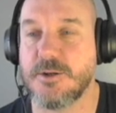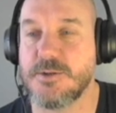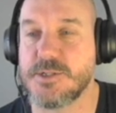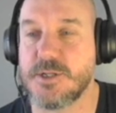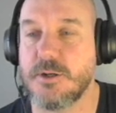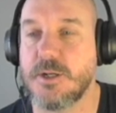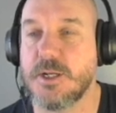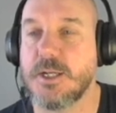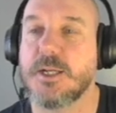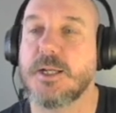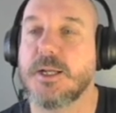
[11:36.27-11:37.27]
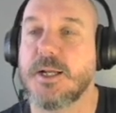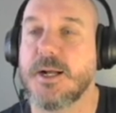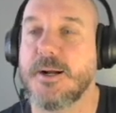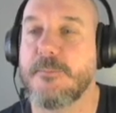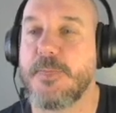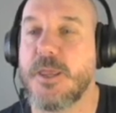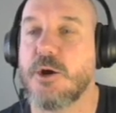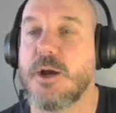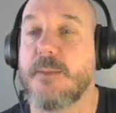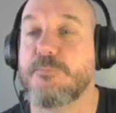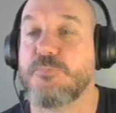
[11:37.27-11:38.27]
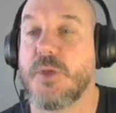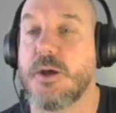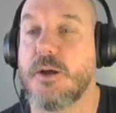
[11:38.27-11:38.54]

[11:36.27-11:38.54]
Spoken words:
So here I am.